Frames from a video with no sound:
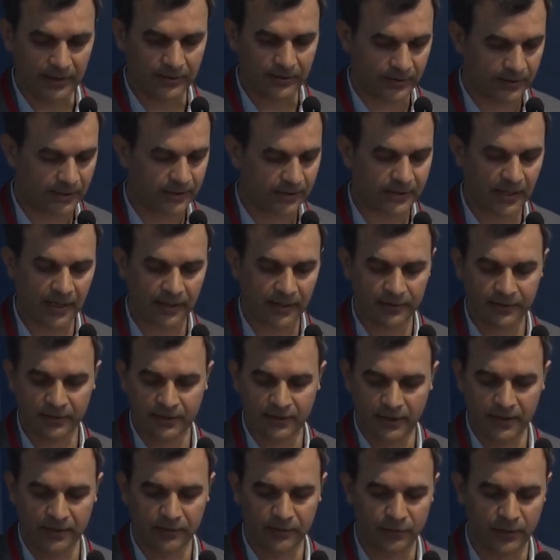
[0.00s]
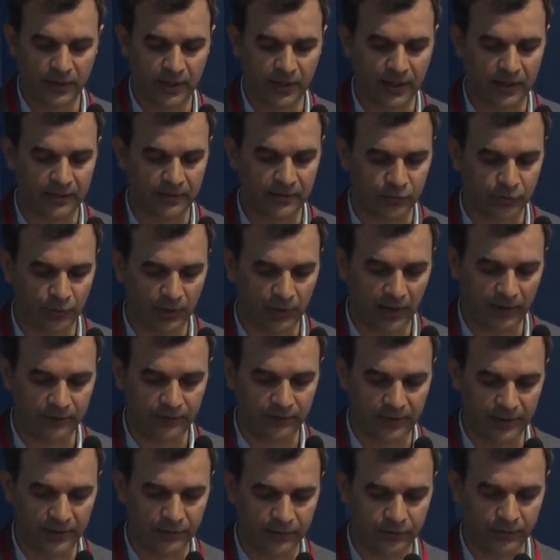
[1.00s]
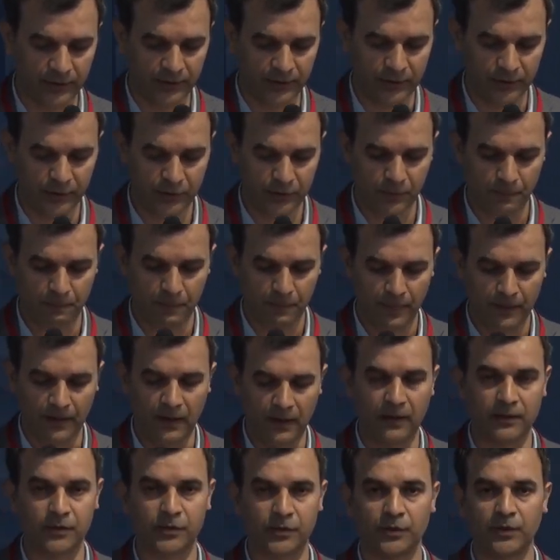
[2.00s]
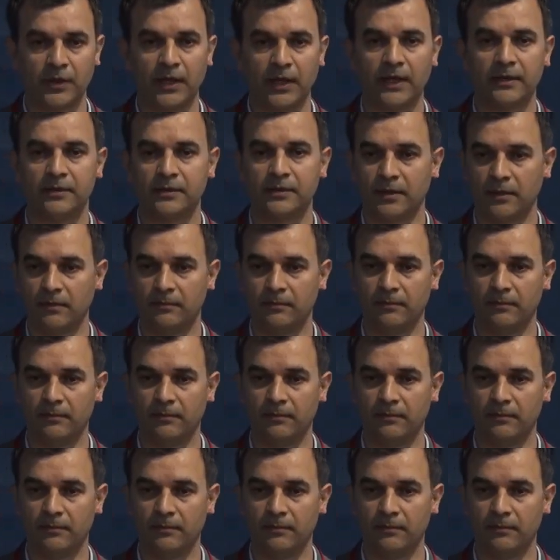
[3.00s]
These are the things we can collaborate with you. So that